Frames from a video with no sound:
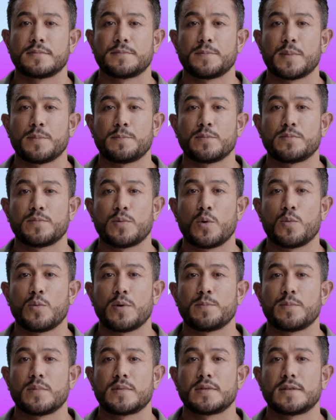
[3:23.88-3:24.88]
But before we
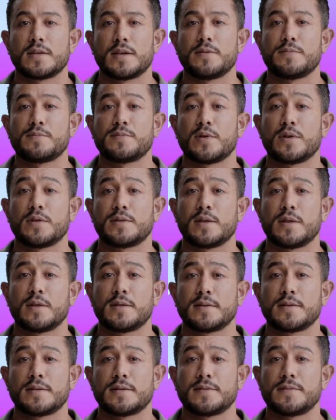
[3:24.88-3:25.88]
proceed further,
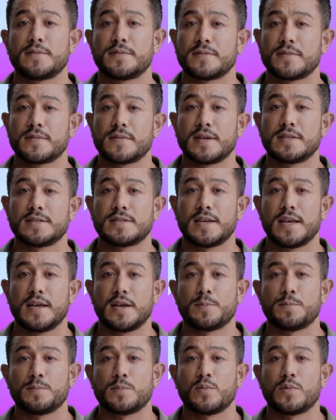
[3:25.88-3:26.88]
let's take
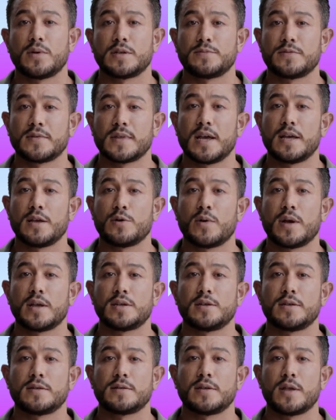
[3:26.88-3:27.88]
a brief
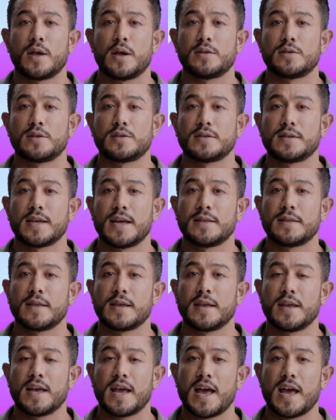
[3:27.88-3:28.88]
digression to understand the
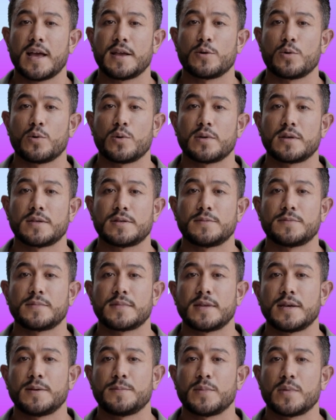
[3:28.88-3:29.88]
categories of
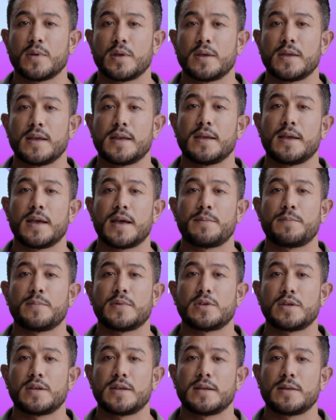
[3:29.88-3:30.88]
deep learning and
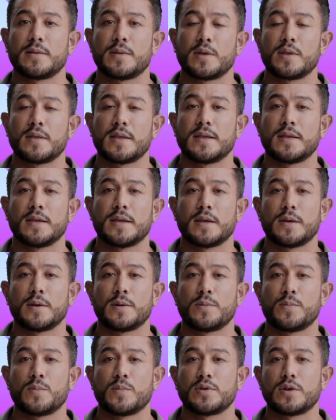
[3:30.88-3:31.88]
machine learning,
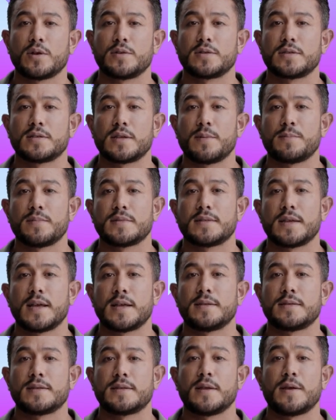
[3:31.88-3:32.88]
which are
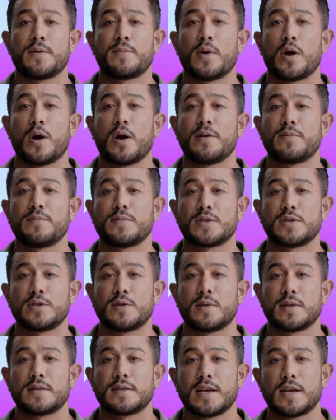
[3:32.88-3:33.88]
subsets of
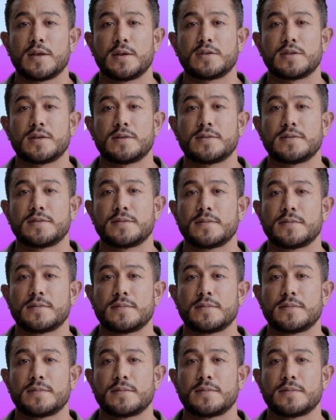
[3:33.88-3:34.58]
artificial intelligence.